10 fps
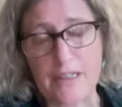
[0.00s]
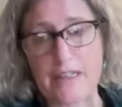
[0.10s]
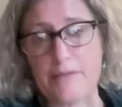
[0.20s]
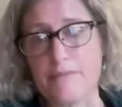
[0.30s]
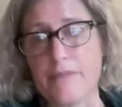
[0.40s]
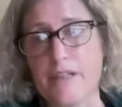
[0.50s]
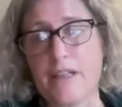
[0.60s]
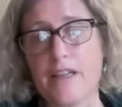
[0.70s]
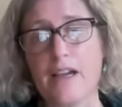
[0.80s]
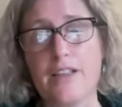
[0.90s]
Um,
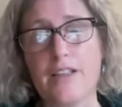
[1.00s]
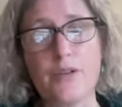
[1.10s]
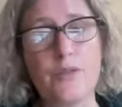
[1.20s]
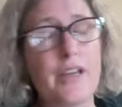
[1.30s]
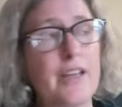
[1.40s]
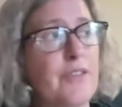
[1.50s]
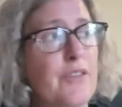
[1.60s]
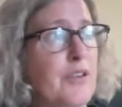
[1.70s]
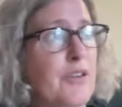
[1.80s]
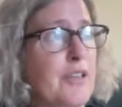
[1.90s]
I know that
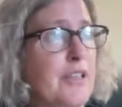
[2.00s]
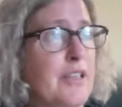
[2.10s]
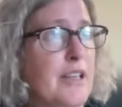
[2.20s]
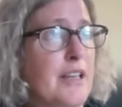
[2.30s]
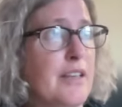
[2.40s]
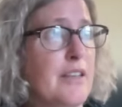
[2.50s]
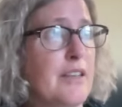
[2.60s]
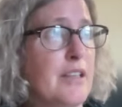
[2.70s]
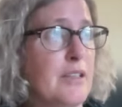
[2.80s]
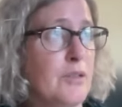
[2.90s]
they're
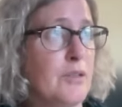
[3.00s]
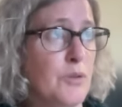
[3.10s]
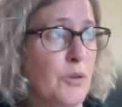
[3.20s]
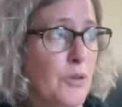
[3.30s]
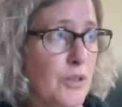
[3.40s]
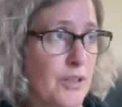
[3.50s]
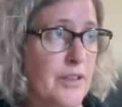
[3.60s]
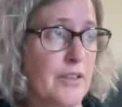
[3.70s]
in in New York,